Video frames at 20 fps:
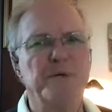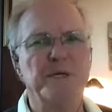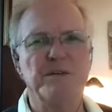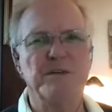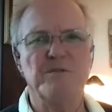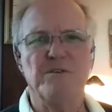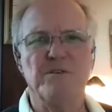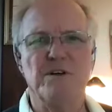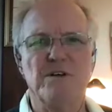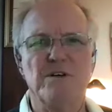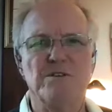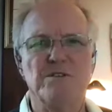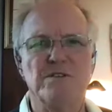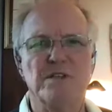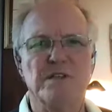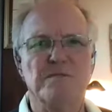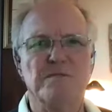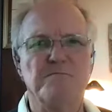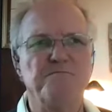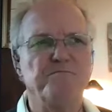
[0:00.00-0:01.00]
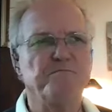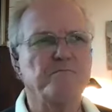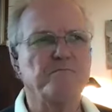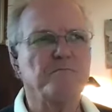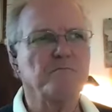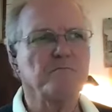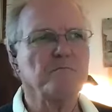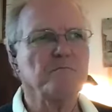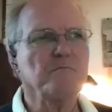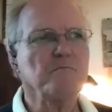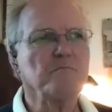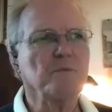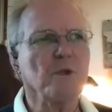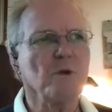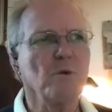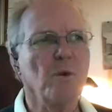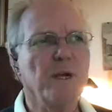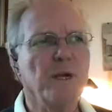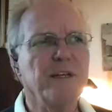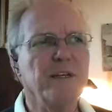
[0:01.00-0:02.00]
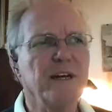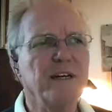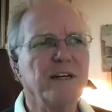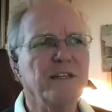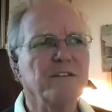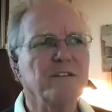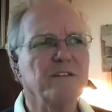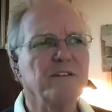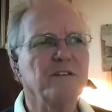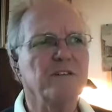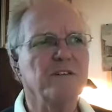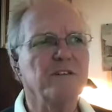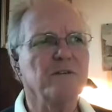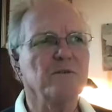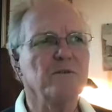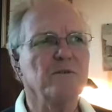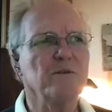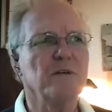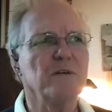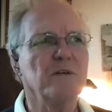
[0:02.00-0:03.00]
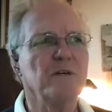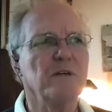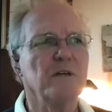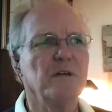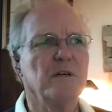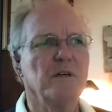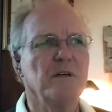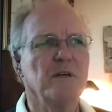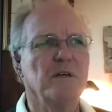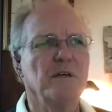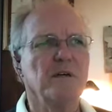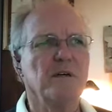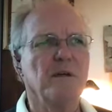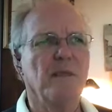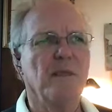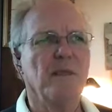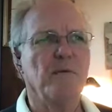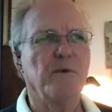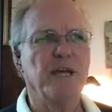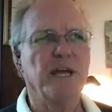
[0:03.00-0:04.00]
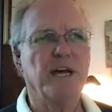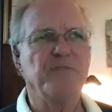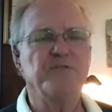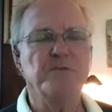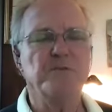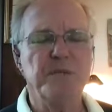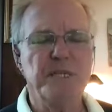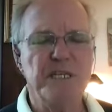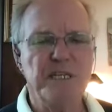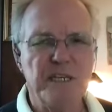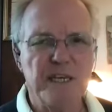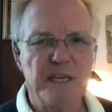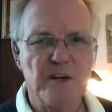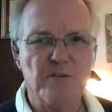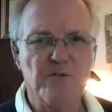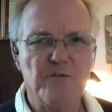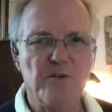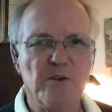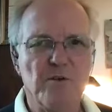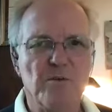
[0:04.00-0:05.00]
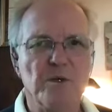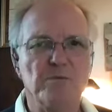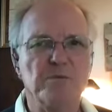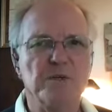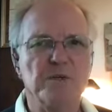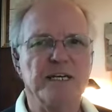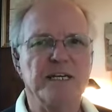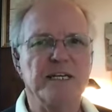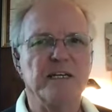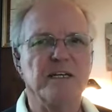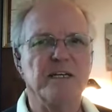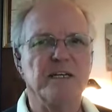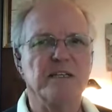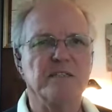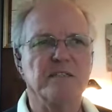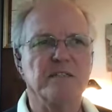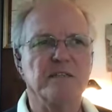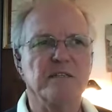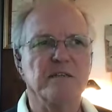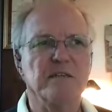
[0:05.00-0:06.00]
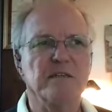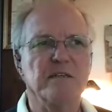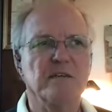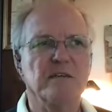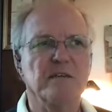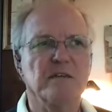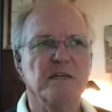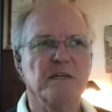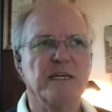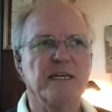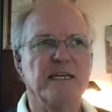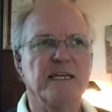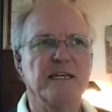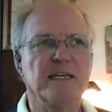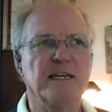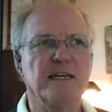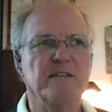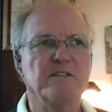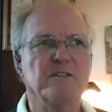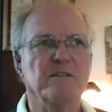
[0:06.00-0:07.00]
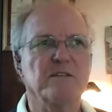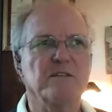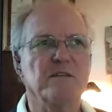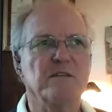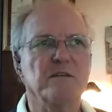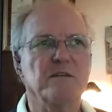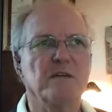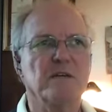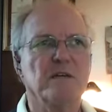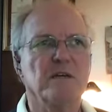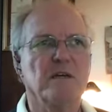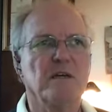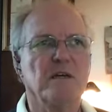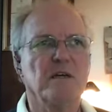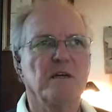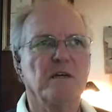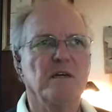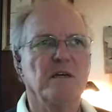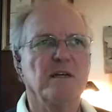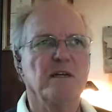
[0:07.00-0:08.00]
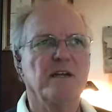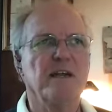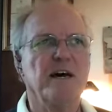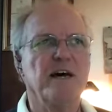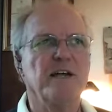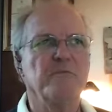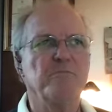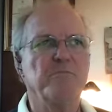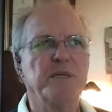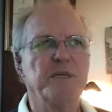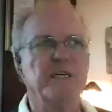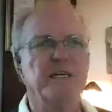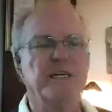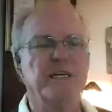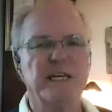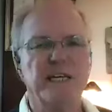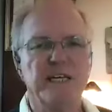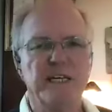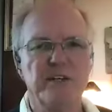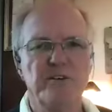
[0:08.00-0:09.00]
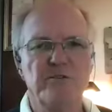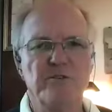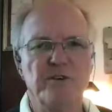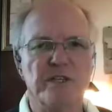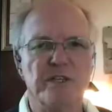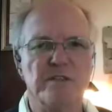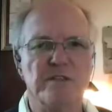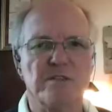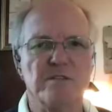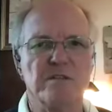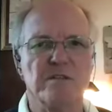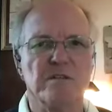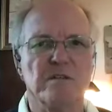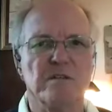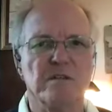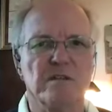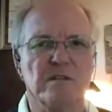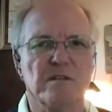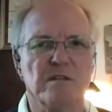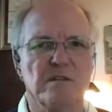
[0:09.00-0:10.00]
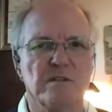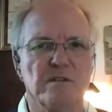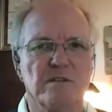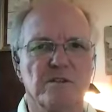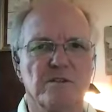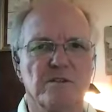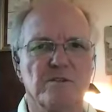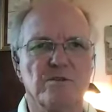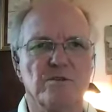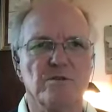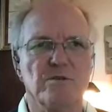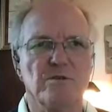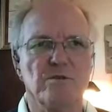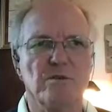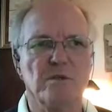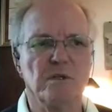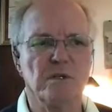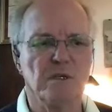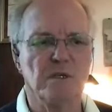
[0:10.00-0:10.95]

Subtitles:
pitfalls and what not to do, we have to be careful when we're analyzing. It has to not be a hindrance to